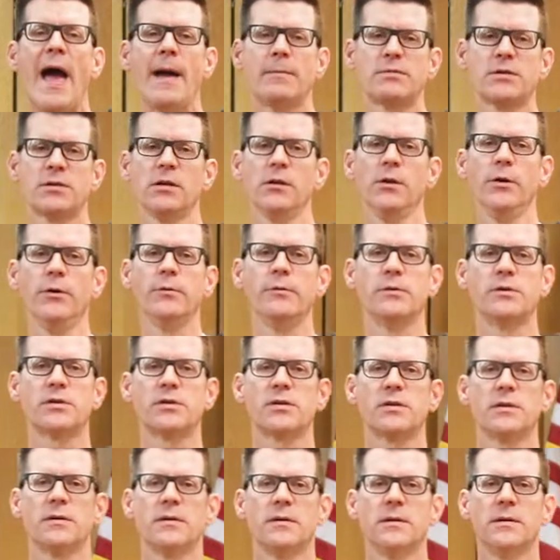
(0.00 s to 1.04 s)

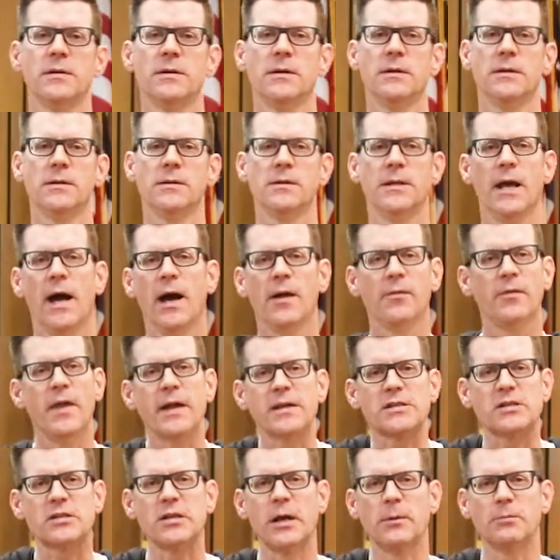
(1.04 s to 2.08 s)
absolutes. Now,
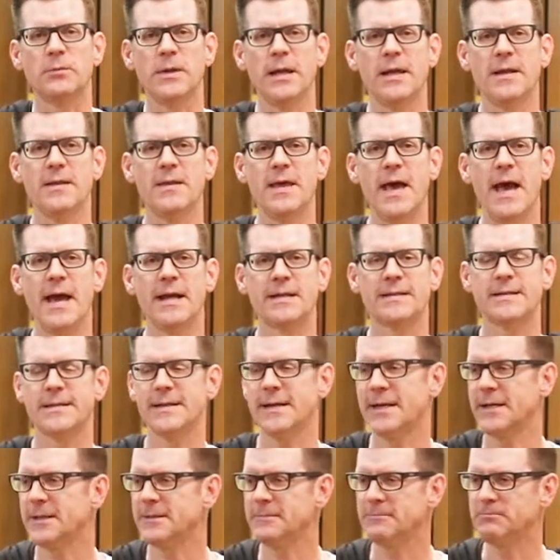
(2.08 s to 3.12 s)
that's something that
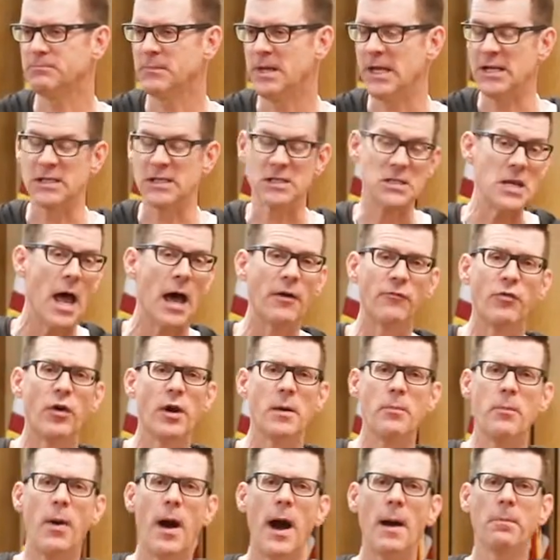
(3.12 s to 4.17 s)
is not very
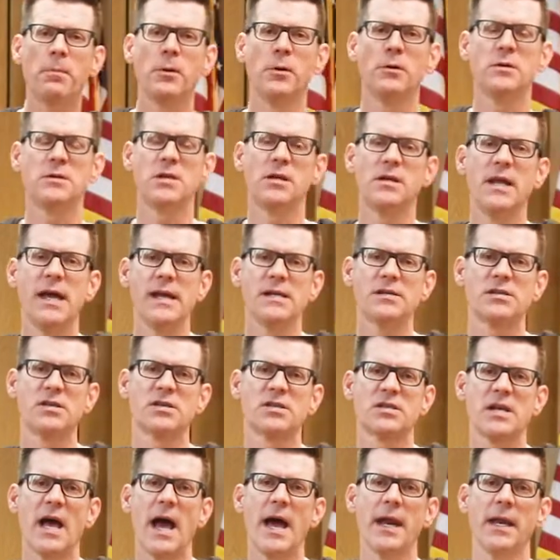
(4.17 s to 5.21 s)
popular in today's
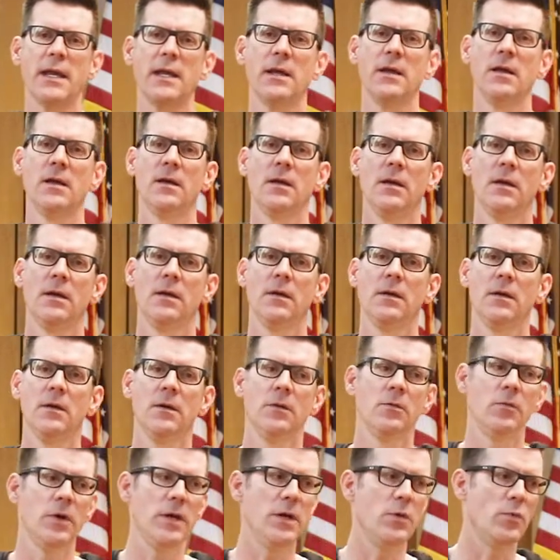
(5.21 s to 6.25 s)
society.
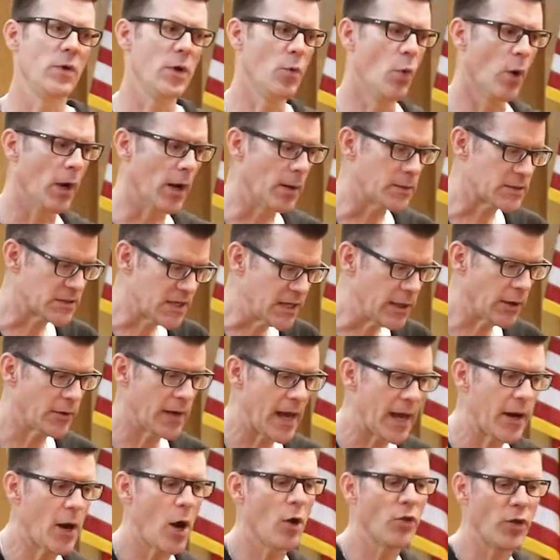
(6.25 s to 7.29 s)
We want to tear
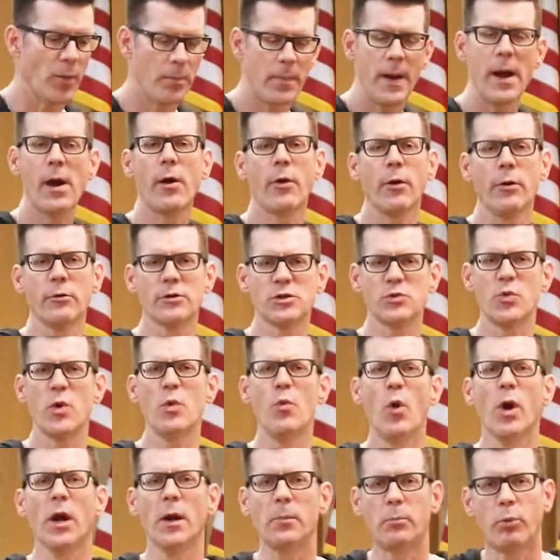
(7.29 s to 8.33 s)
down all the barriers. We
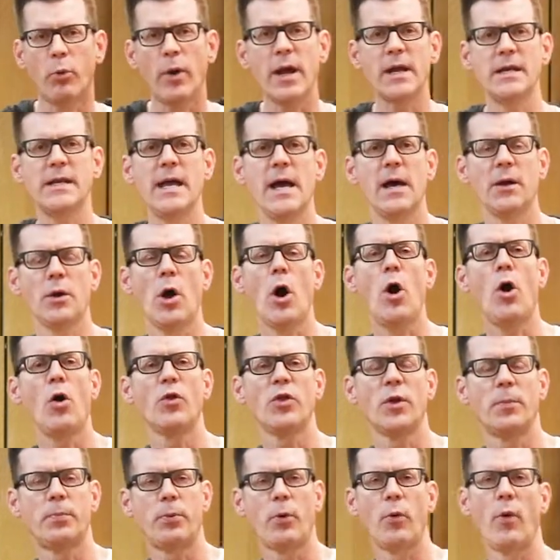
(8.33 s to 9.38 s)
want to break down all
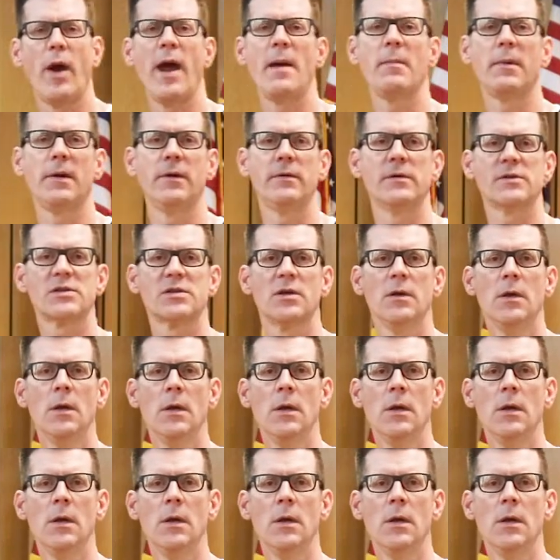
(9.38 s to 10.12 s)
the parameters.